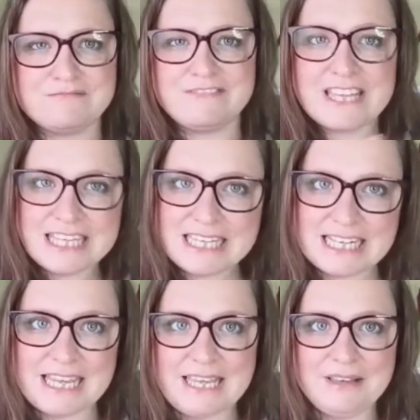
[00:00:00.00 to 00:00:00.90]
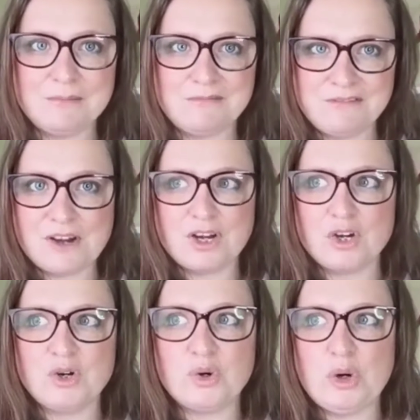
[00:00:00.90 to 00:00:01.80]
vaguely
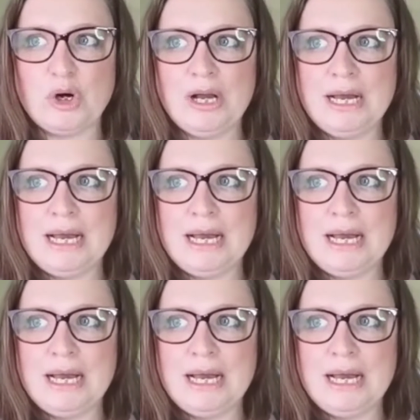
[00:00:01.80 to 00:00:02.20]
fungal or